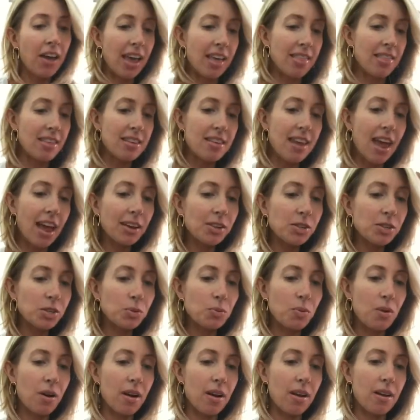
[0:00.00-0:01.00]
Okay, the
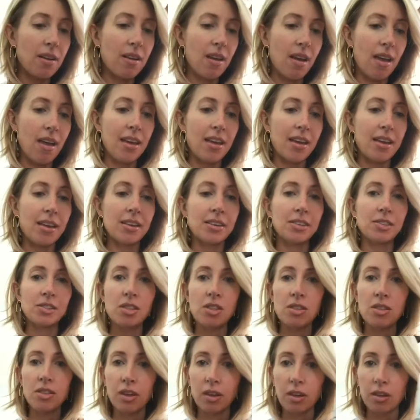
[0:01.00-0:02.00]
next one
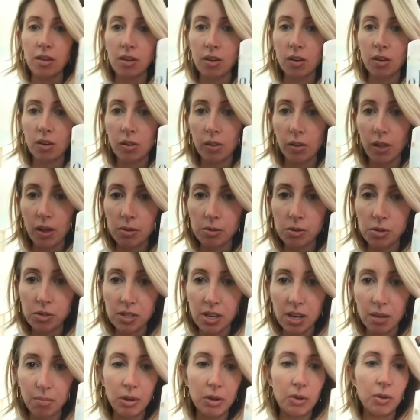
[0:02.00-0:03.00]
is the Glow
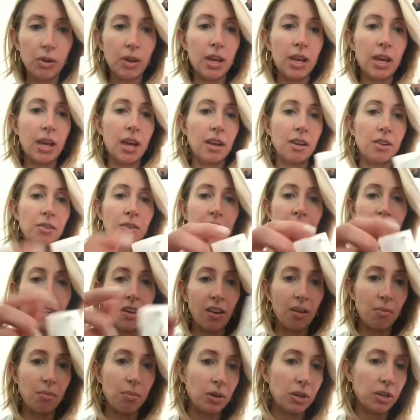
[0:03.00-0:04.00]
Skin Beauty, and you can
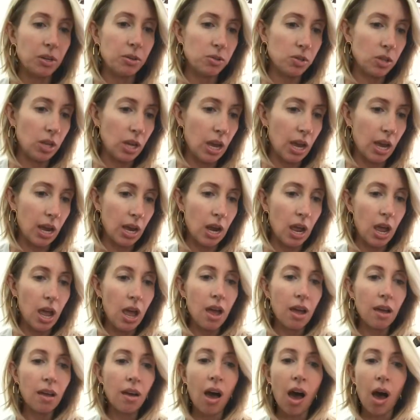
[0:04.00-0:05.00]
tell I've been using it.
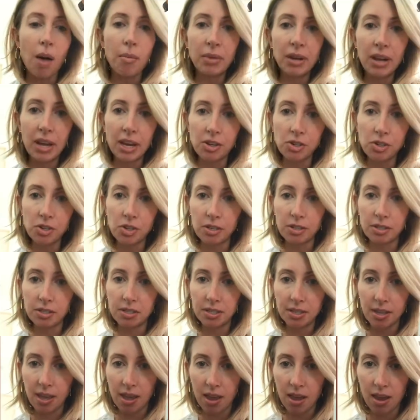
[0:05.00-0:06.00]
Combination
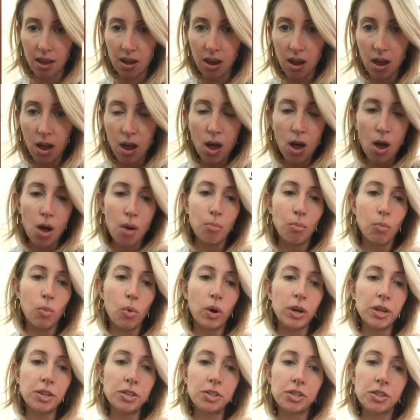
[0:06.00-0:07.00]
Skin
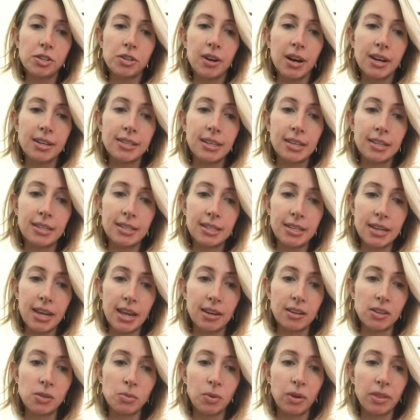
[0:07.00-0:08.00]
Moisturizing
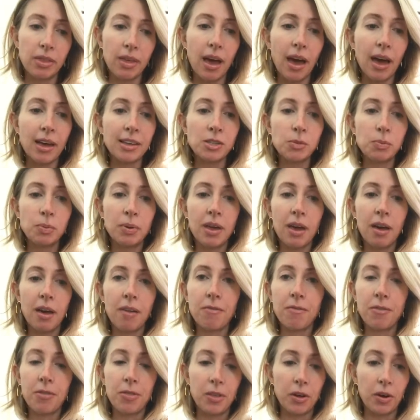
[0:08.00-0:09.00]
Tint with
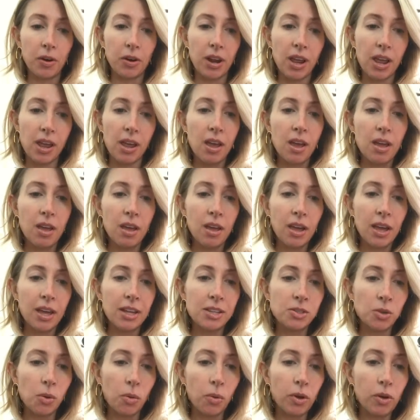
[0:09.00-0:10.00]
SPF 30.
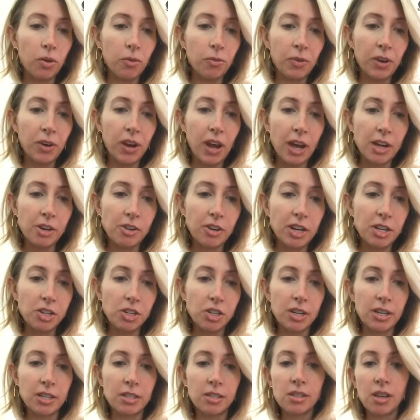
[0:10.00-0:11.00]
It's oil-free
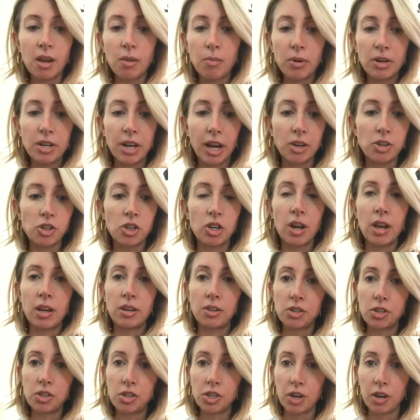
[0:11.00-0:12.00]
hydration, sun protection,
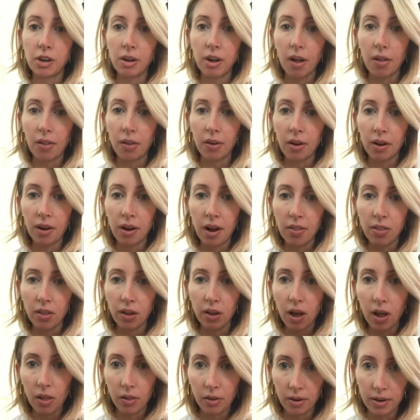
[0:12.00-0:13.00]
and sheer color,
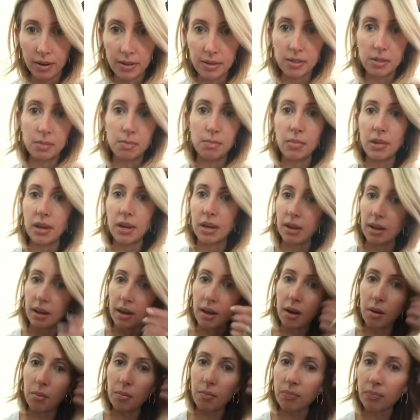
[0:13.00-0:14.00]
and the color is
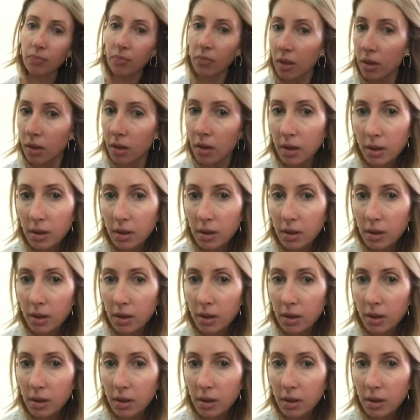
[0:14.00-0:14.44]
medium.